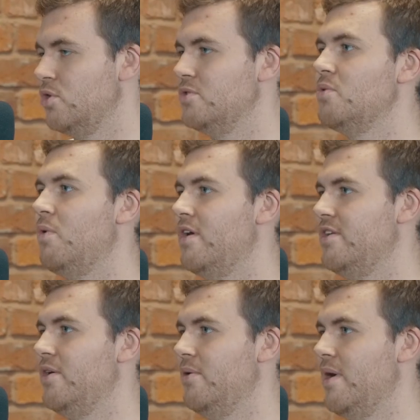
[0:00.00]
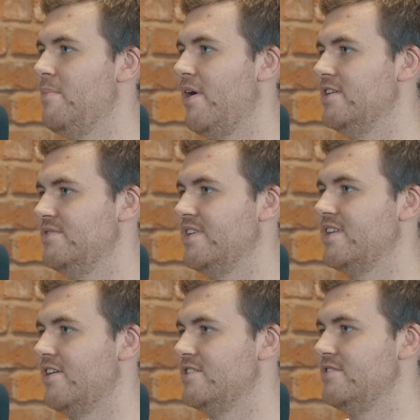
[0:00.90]
So what do imperative and
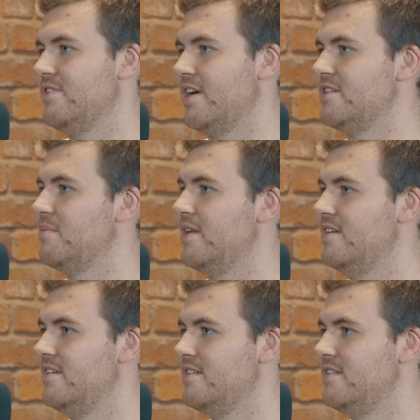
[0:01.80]
declarative actually